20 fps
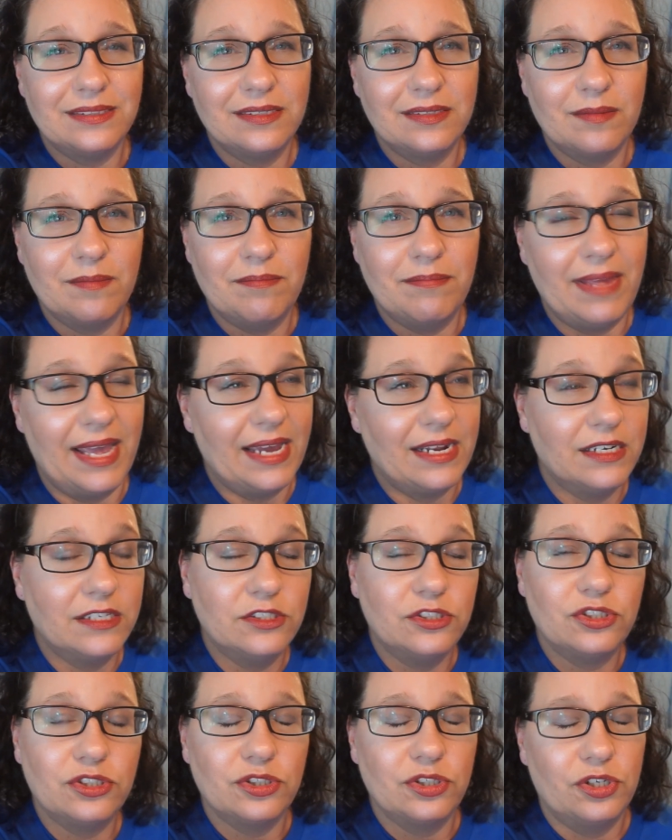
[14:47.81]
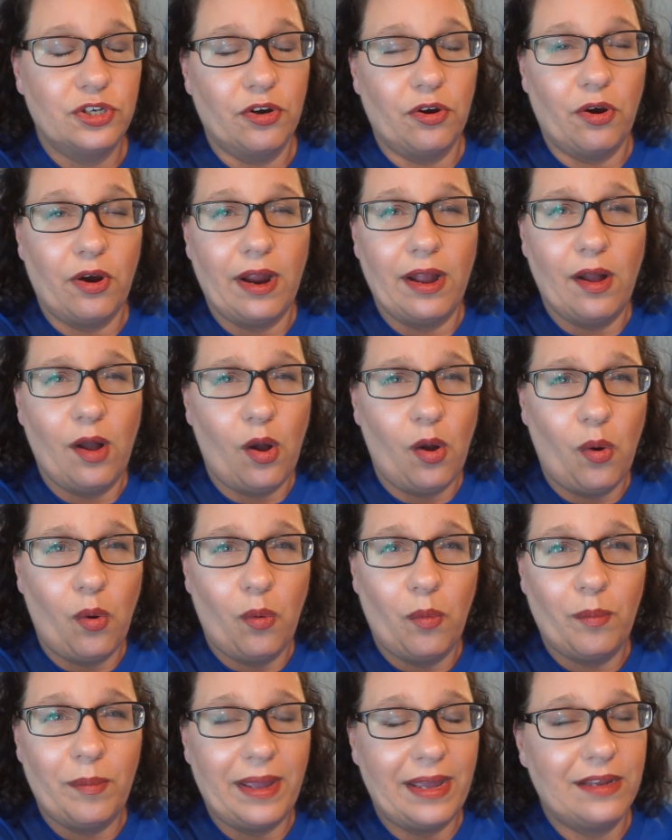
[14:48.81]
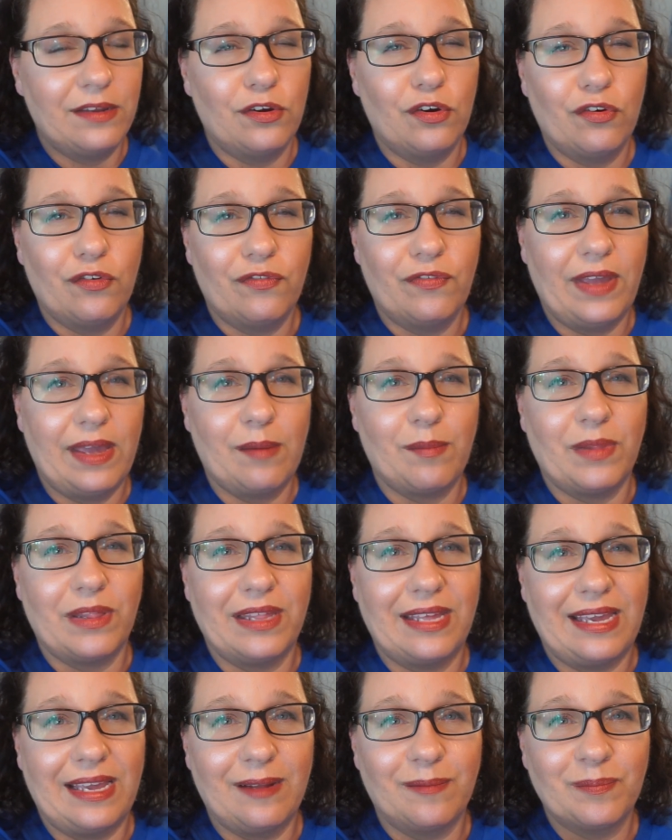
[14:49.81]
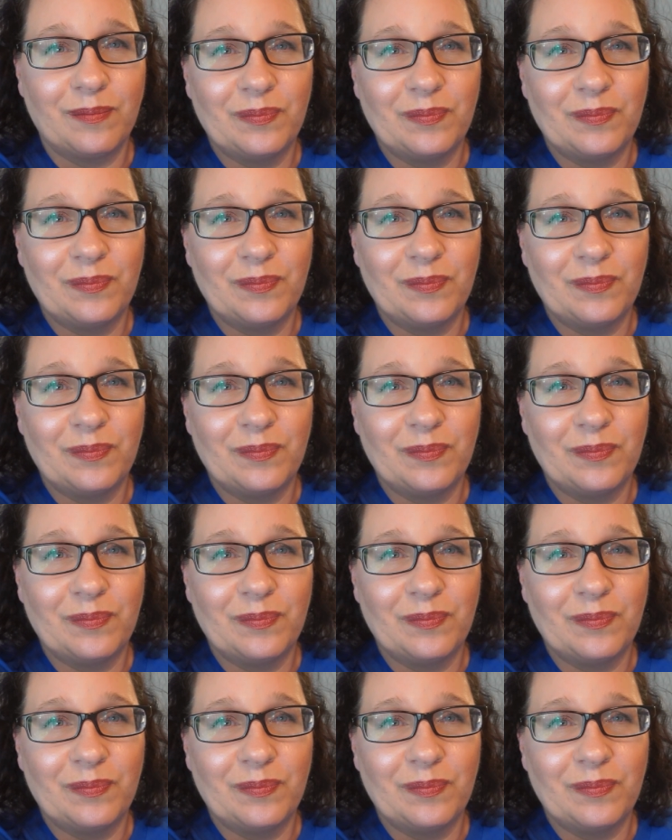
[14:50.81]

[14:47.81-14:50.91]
manage your home and your family.